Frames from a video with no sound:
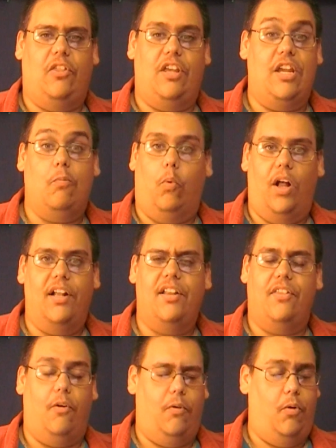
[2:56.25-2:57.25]
the
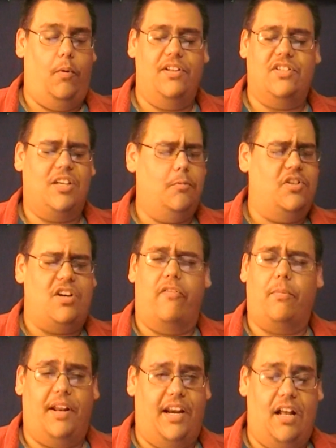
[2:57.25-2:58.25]
one scene which
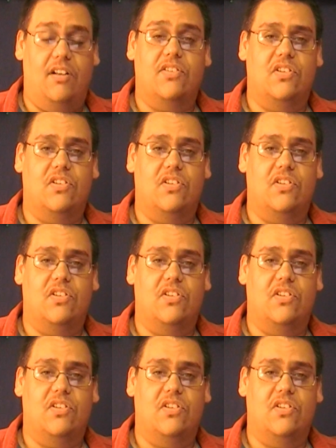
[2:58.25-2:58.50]
everybody else